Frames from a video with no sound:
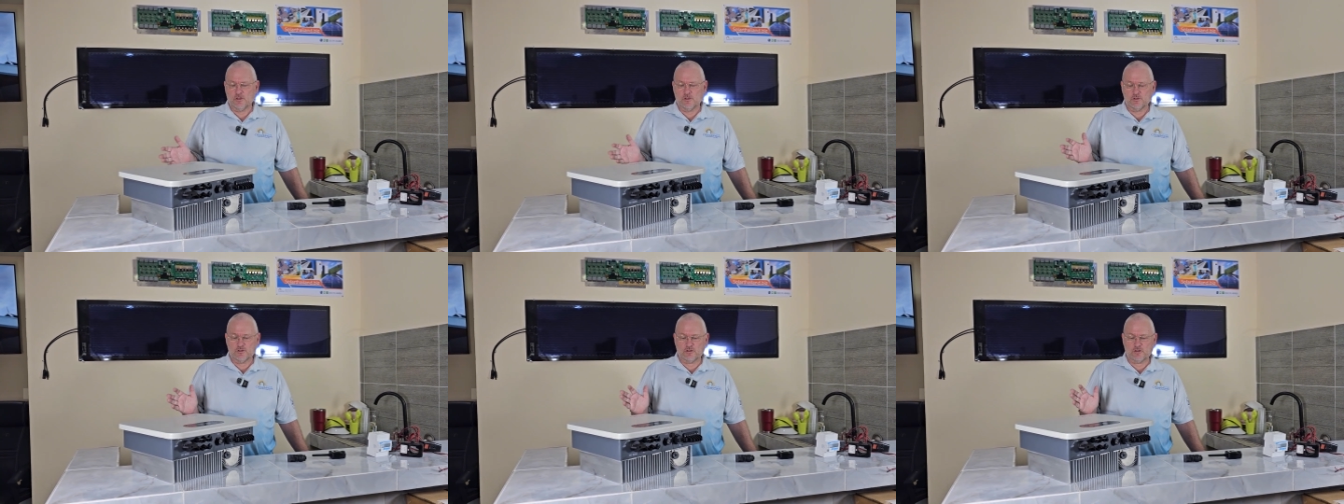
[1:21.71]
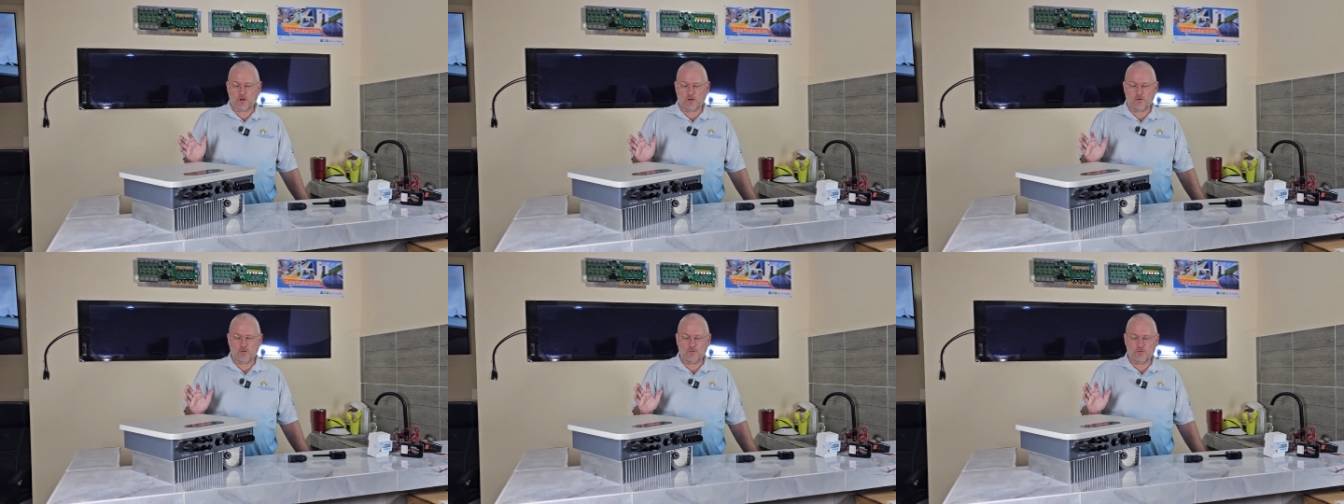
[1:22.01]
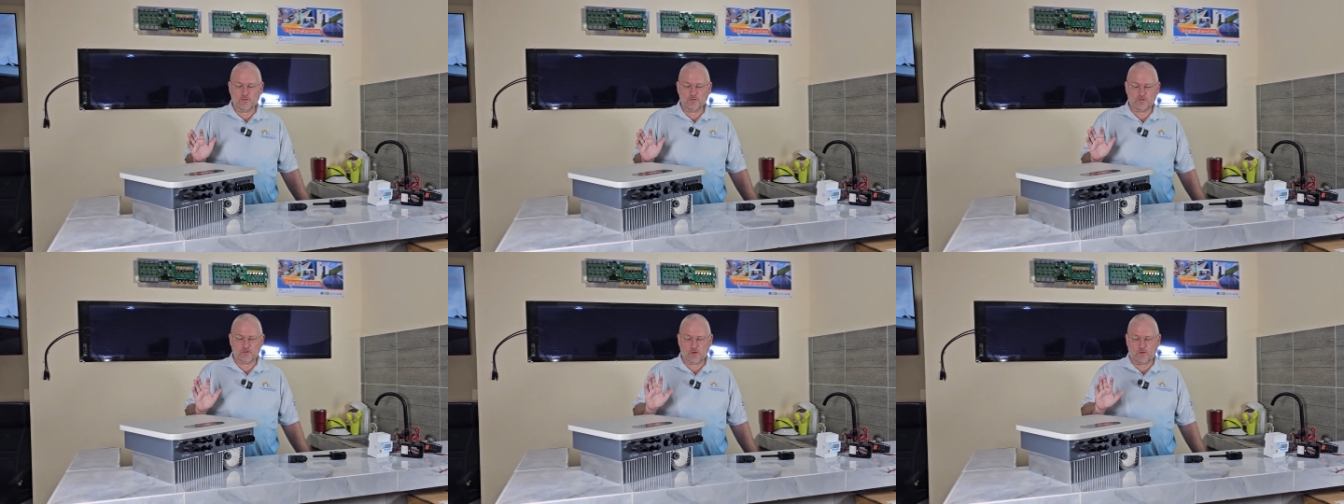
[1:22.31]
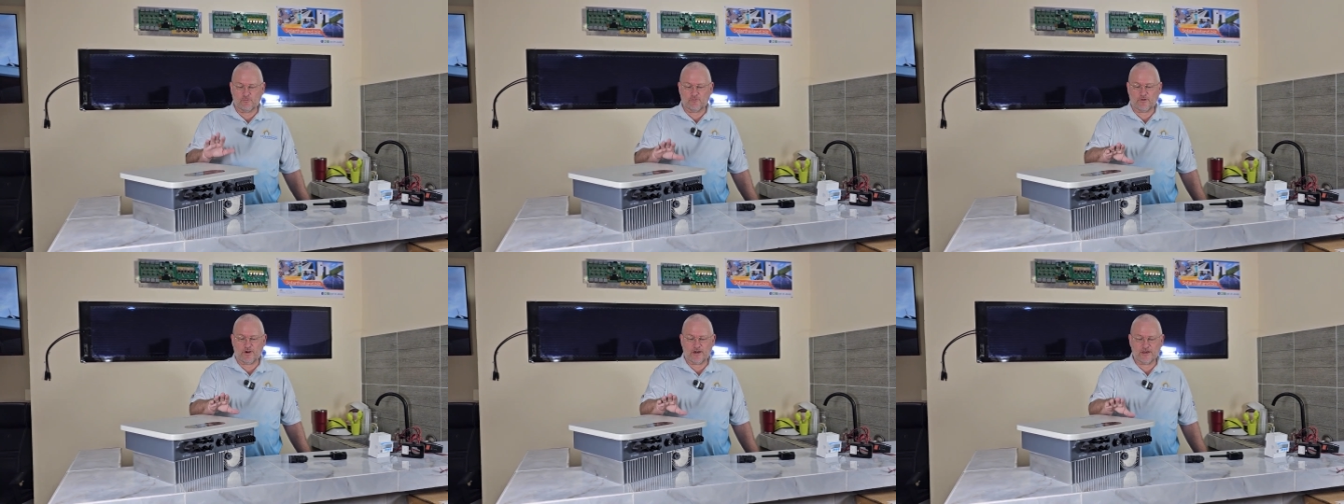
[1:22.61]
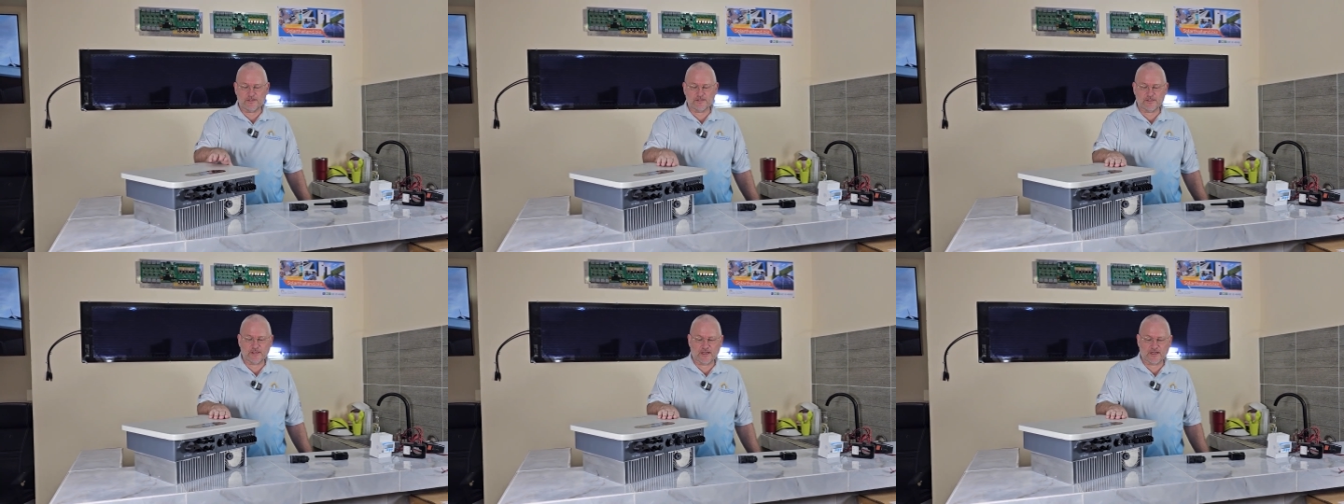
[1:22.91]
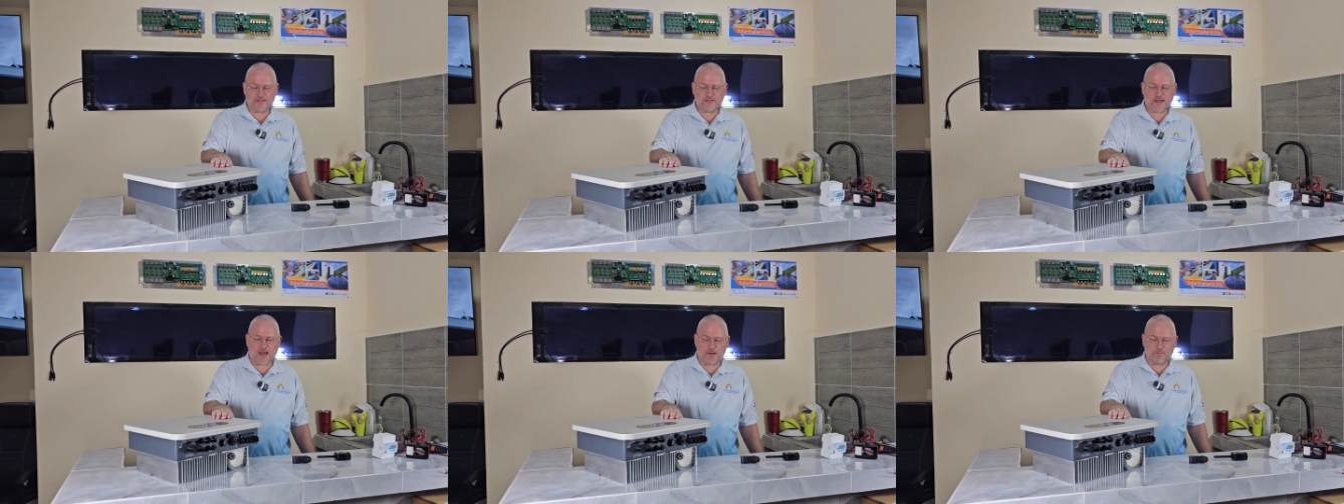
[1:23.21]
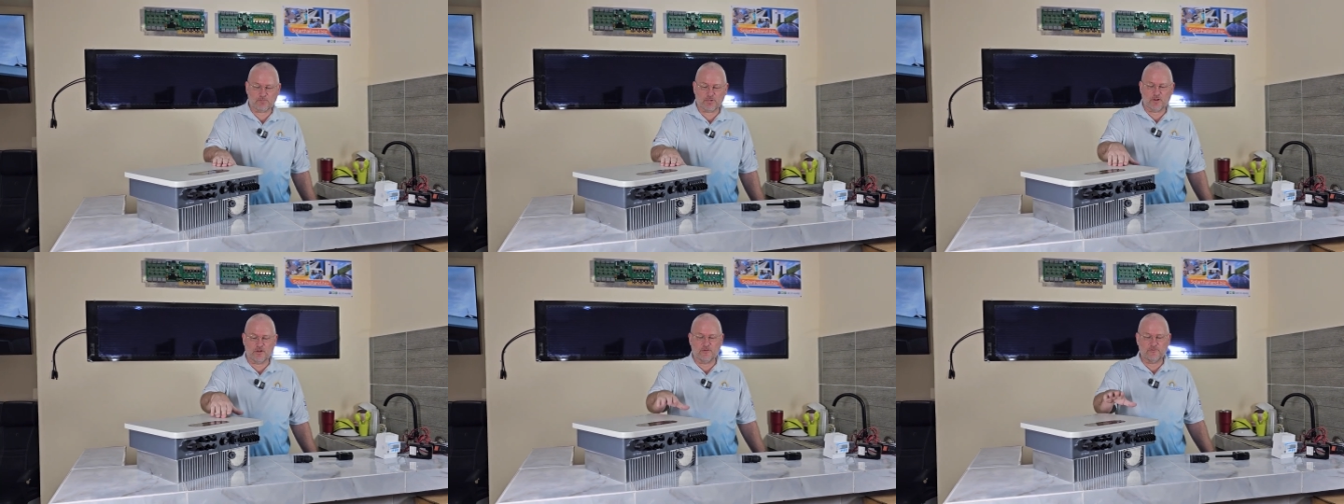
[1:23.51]
So Sofar is an
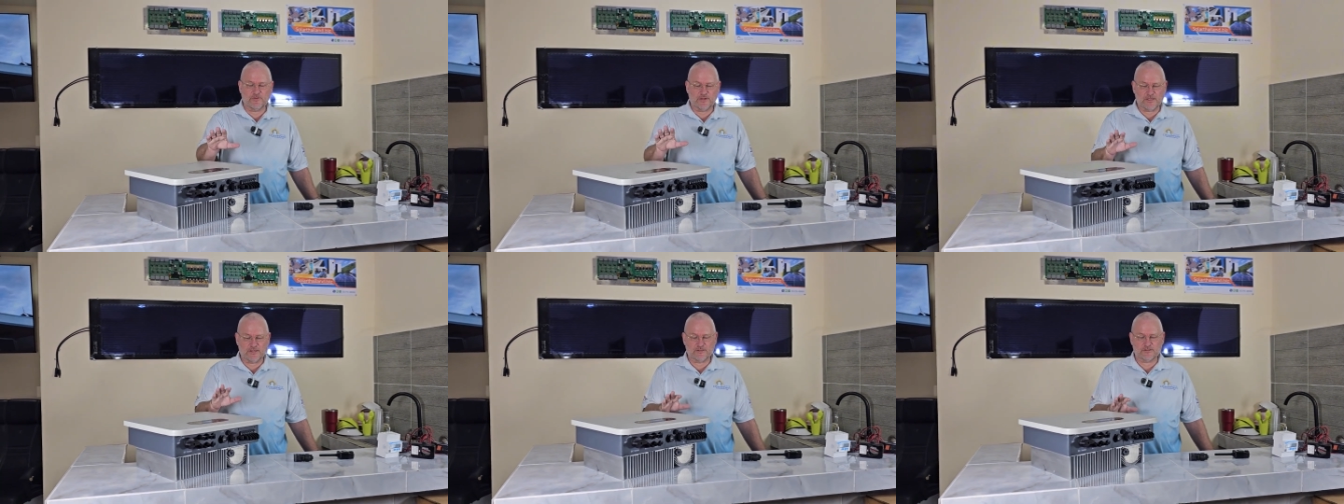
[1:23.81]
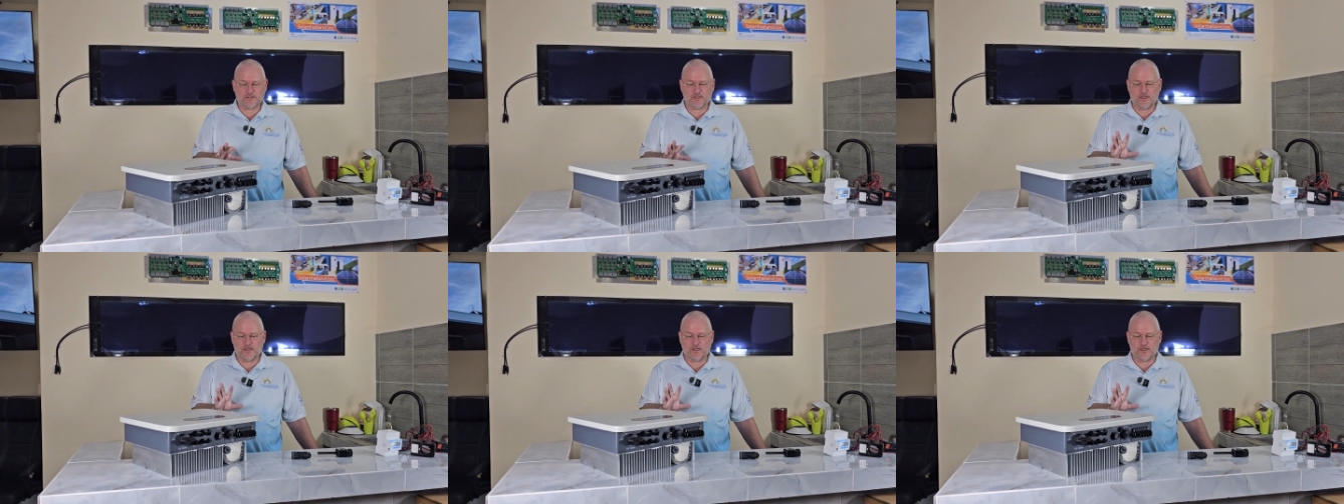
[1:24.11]
example of these,